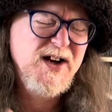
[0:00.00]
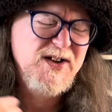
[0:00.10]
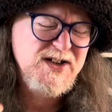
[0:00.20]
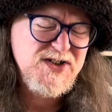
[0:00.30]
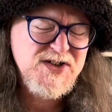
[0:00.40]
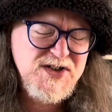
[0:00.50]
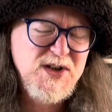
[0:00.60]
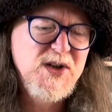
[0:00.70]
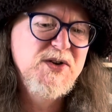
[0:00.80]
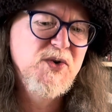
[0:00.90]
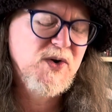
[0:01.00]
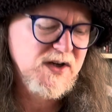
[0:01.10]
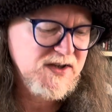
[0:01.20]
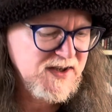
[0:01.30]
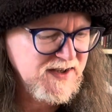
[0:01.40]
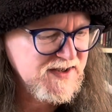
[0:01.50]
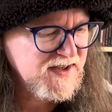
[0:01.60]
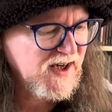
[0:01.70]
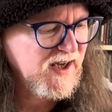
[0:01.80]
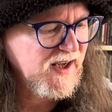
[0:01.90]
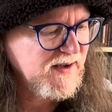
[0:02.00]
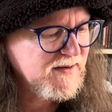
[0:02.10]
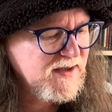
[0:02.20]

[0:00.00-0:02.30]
and I still adore it to this day.